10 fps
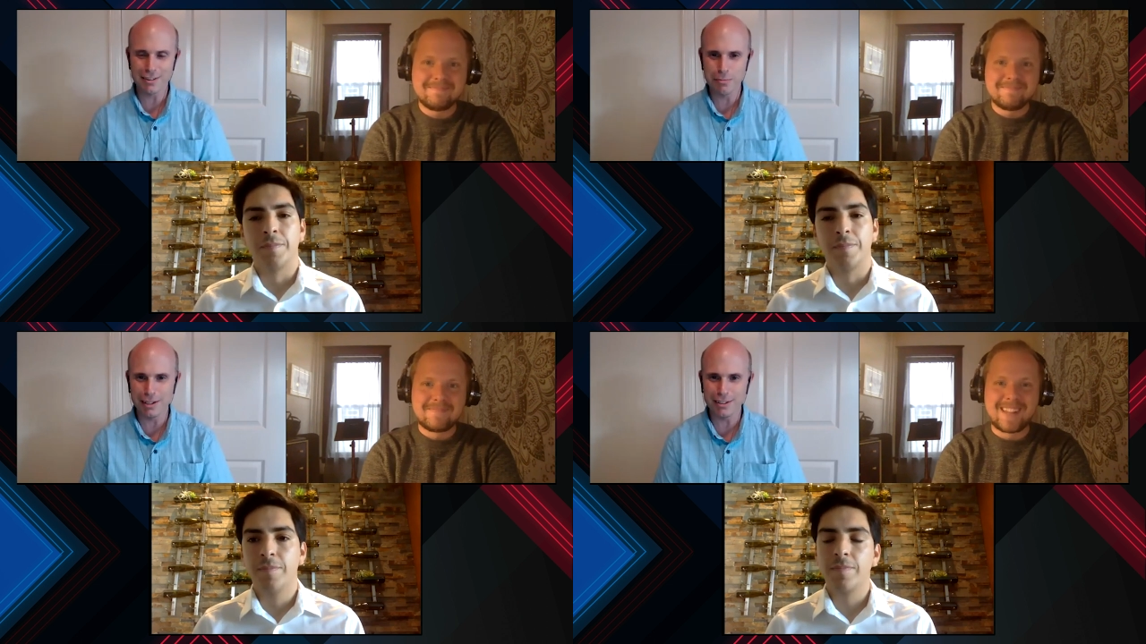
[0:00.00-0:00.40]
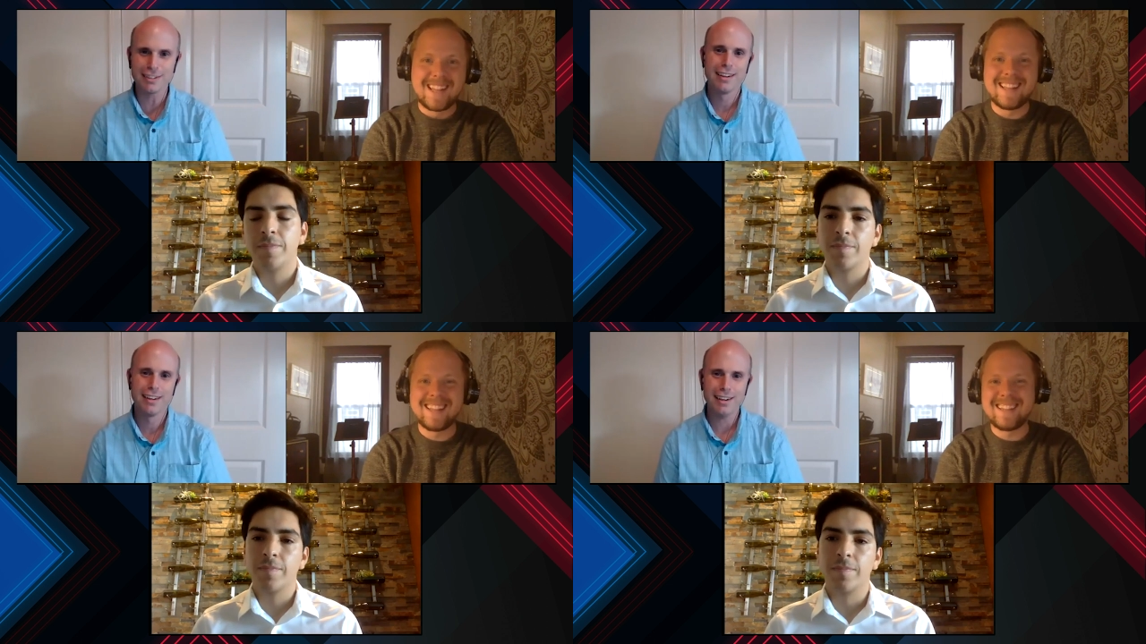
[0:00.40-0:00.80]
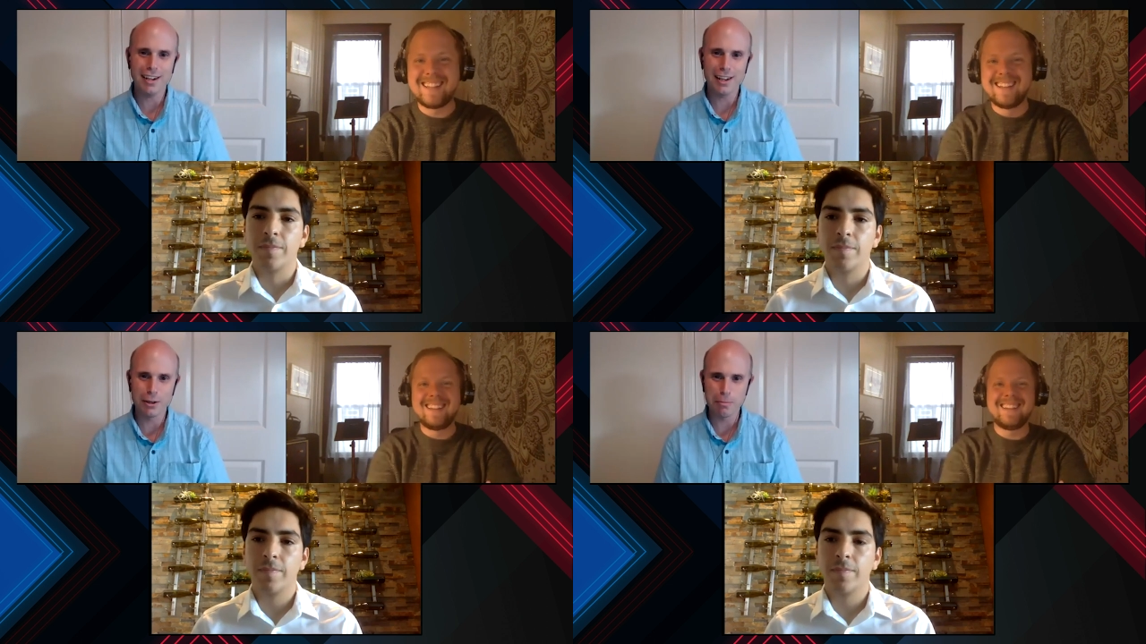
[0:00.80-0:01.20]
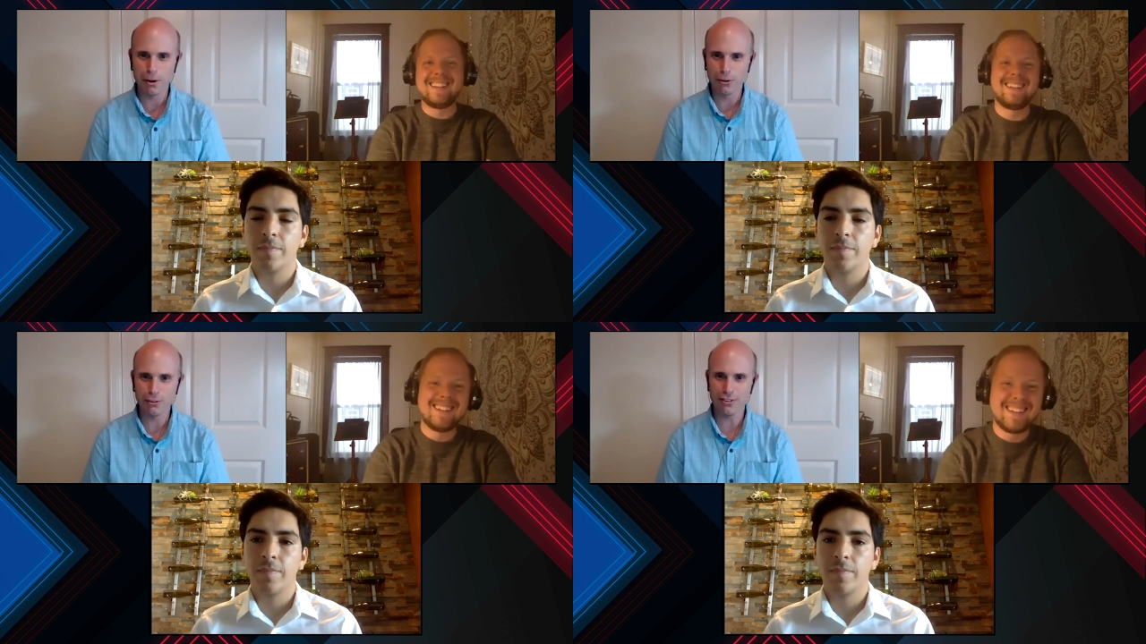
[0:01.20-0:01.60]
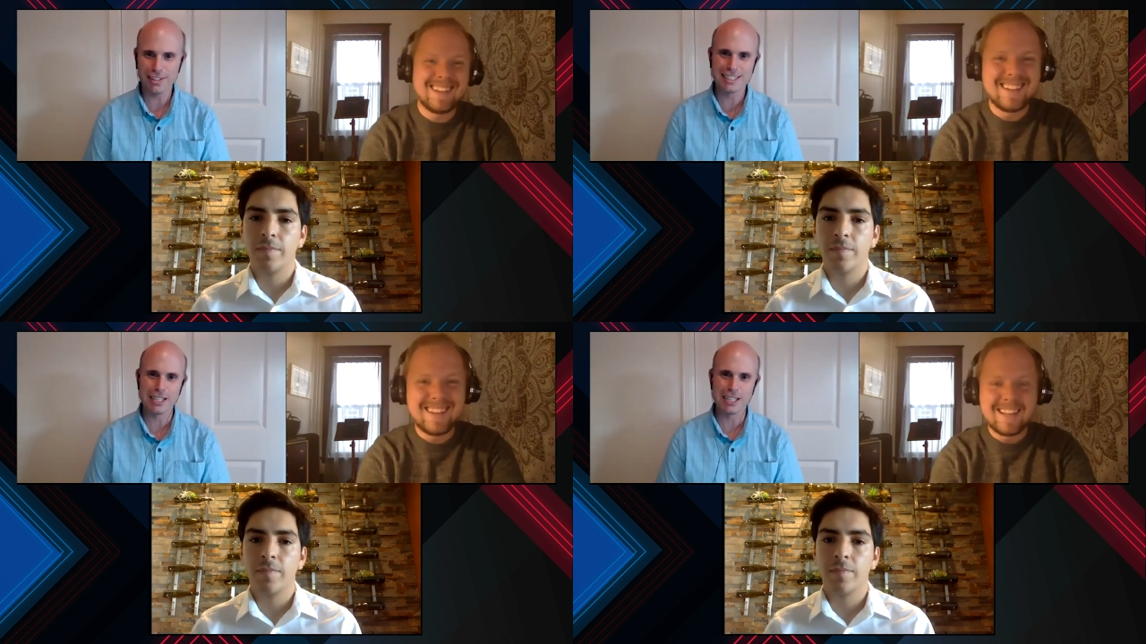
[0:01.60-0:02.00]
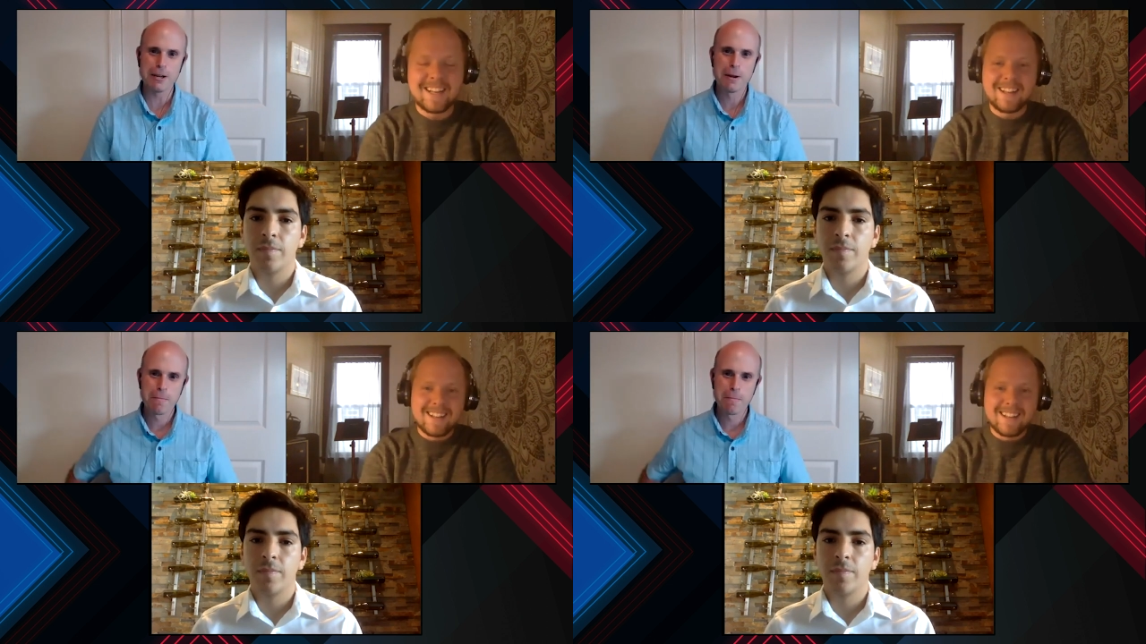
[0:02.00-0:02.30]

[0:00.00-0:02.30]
Speaker 1: to meet in the postseason,